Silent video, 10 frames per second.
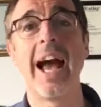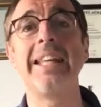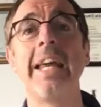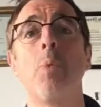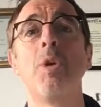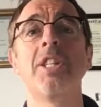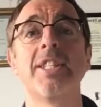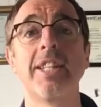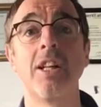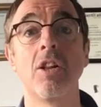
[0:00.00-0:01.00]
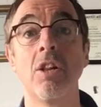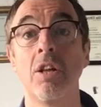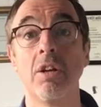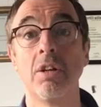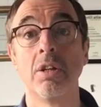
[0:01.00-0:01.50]
And yet we
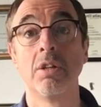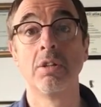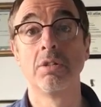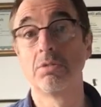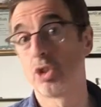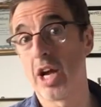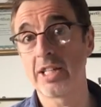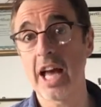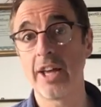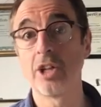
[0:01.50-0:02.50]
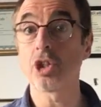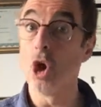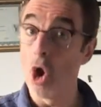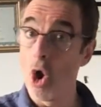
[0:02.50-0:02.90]
still try diets.